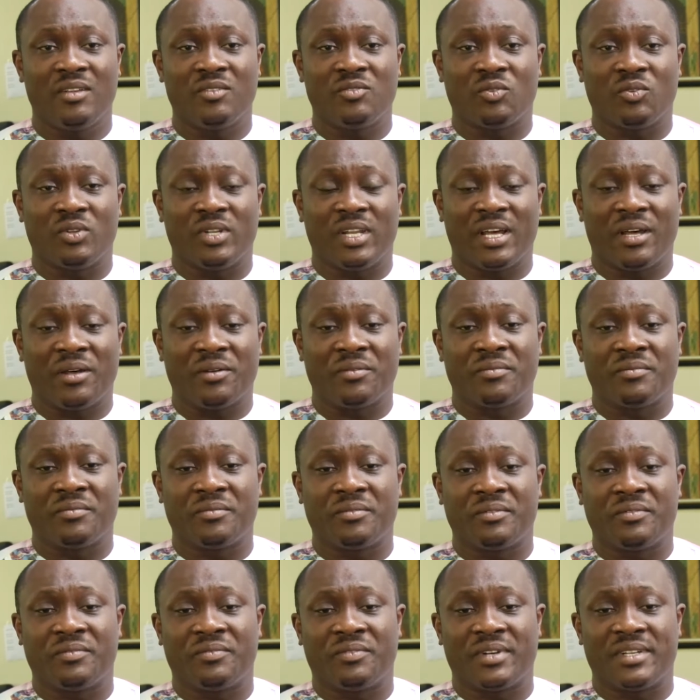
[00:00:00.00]
So now,
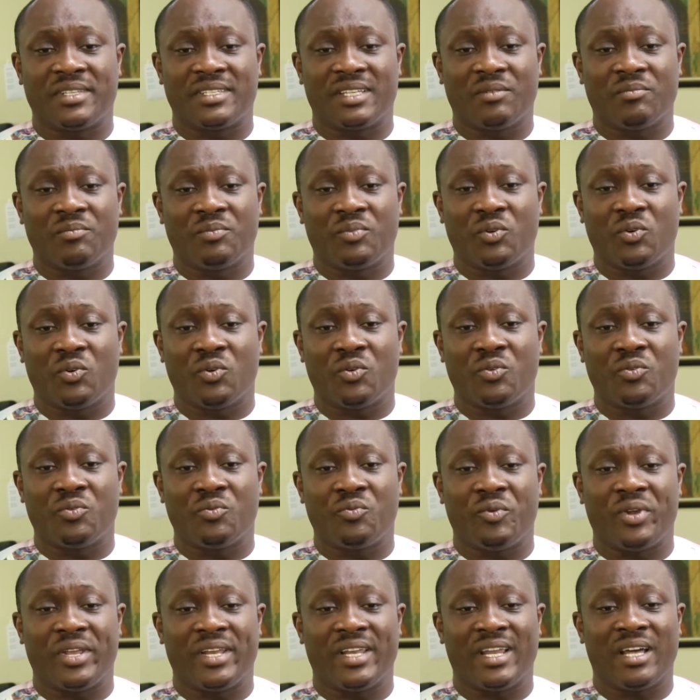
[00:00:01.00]
for example,
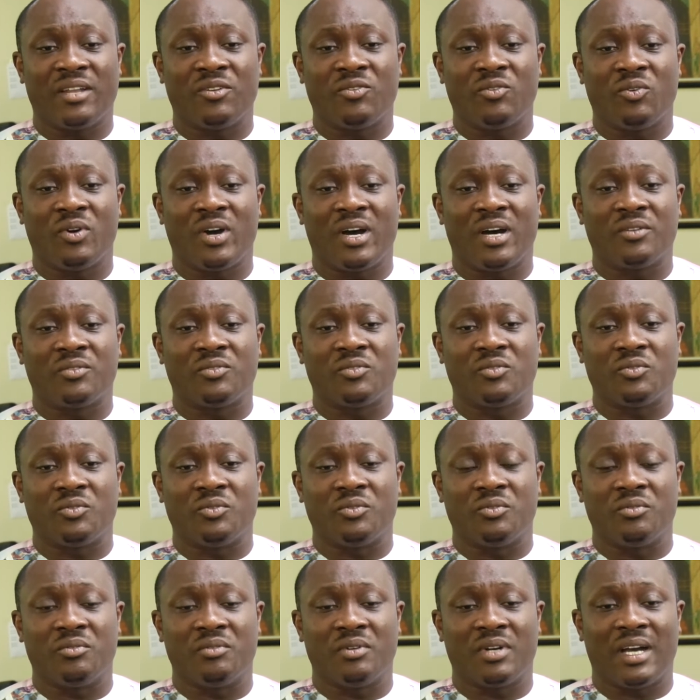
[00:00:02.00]
we now know how
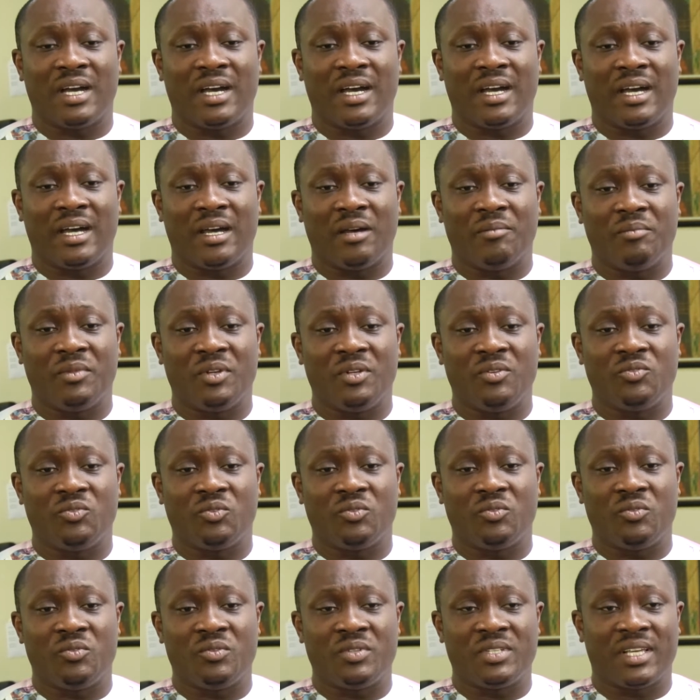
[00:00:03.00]
to um,
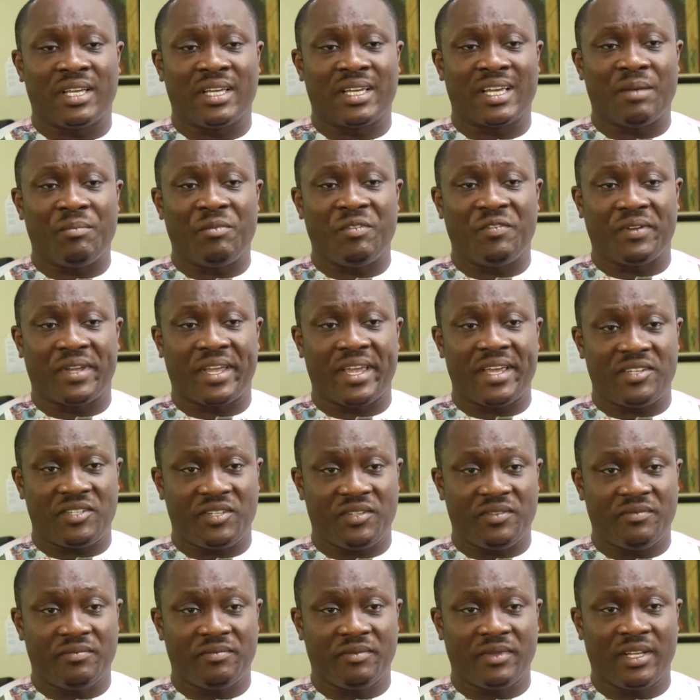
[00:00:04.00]
introduce uh,
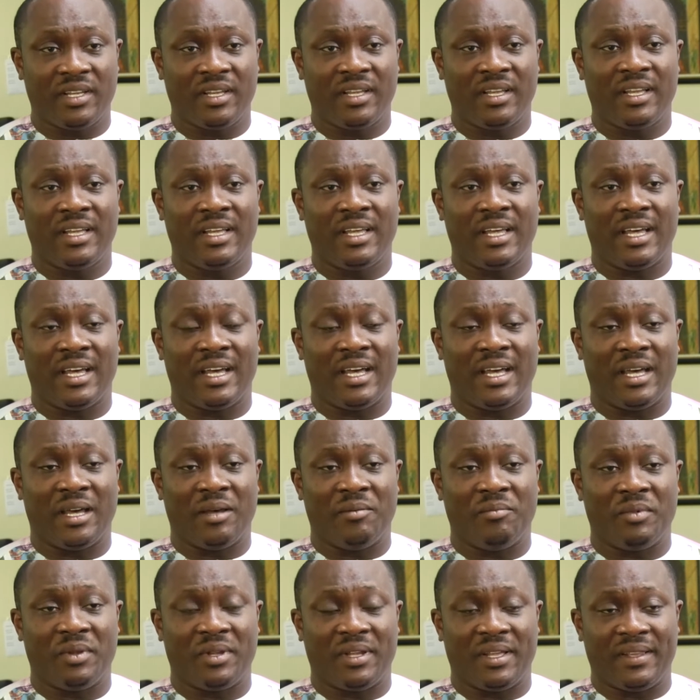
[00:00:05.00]
gamification
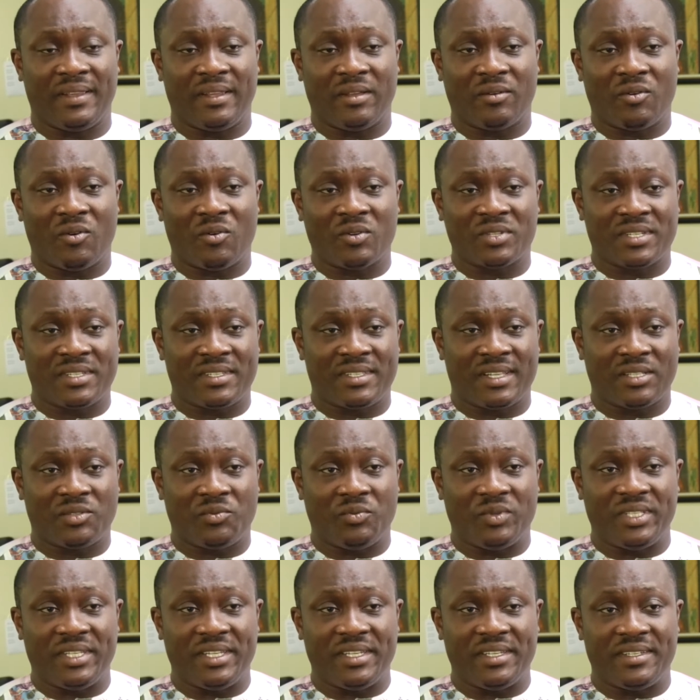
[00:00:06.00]
um, in the courses
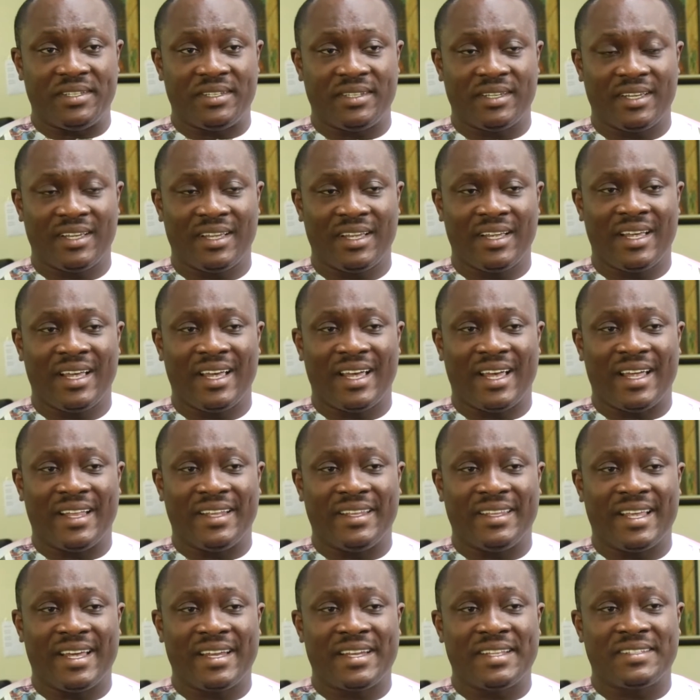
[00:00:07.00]
that we teach.
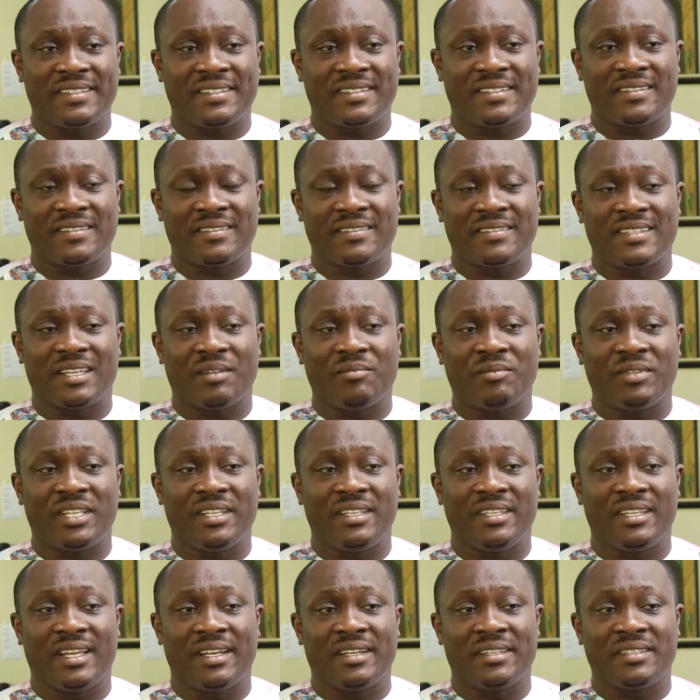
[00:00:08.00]
And that is
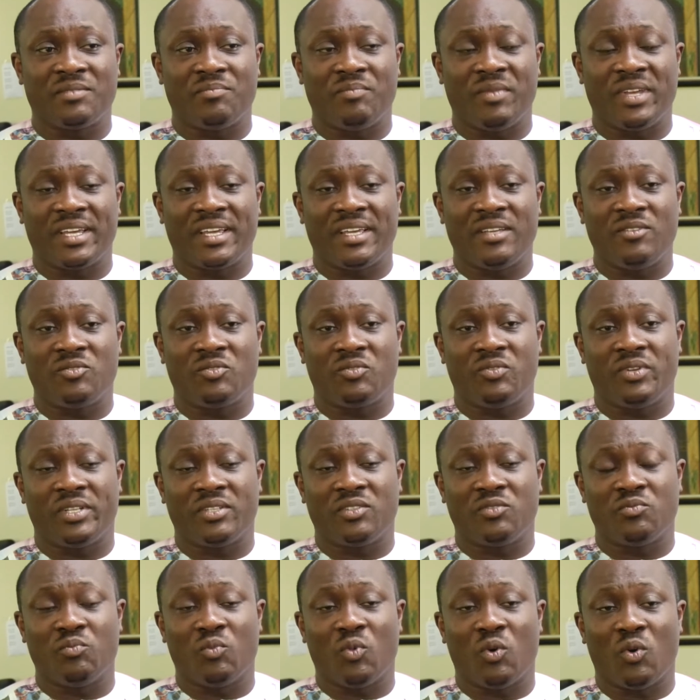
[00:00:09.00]
something that is making
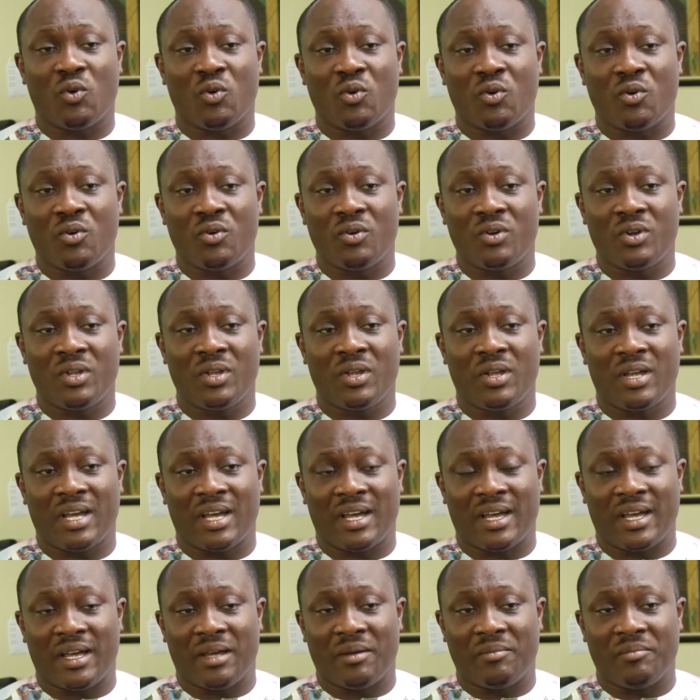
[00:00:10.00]
students more
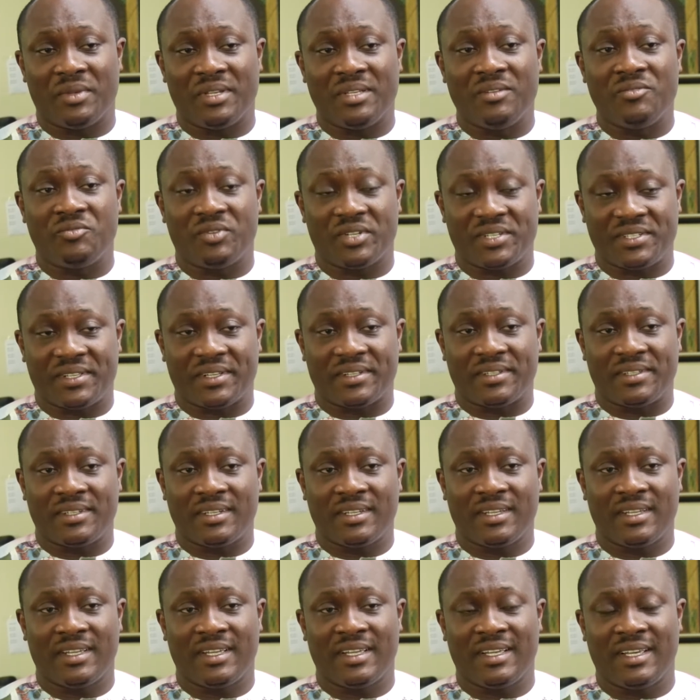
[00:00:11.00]
um, interested
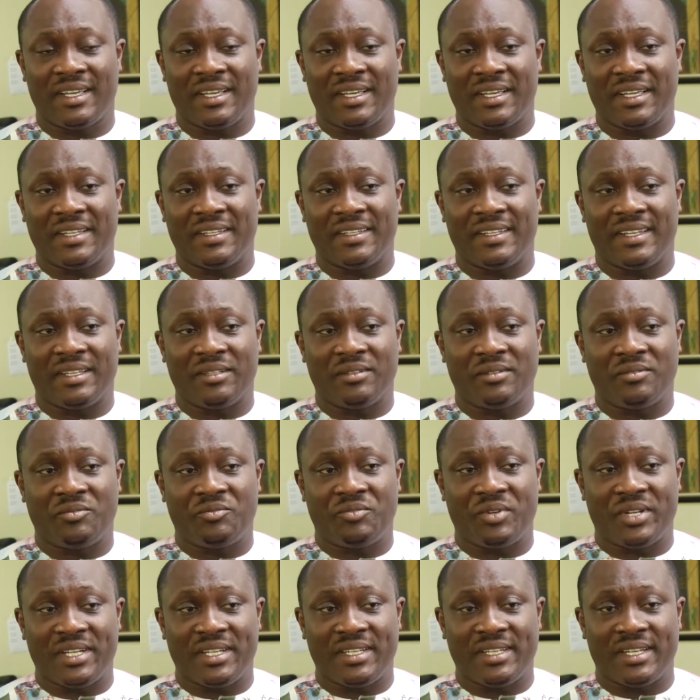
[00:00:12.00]
in the
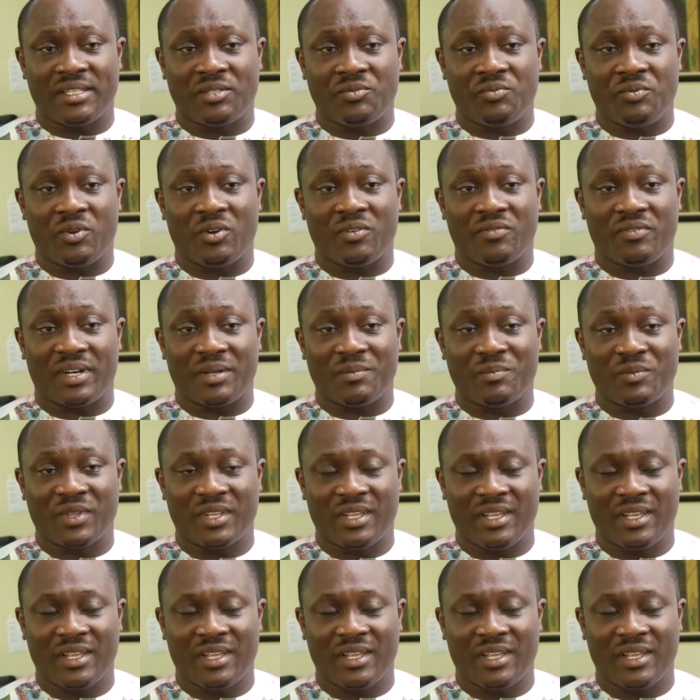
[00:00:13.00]
training that we offer.